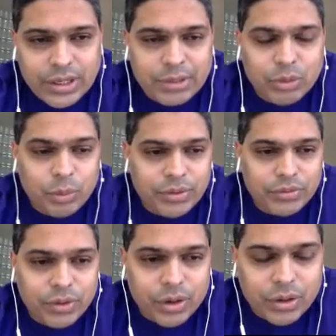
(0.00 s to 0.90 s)
I'm open
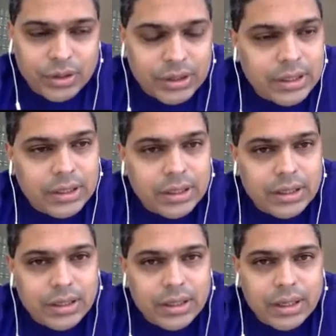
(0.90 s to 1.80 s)
for
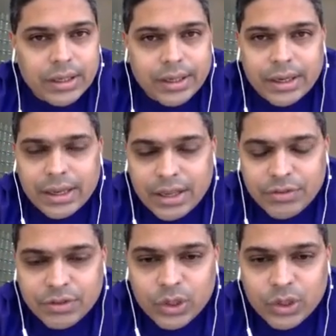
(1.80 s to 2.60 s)
a, a live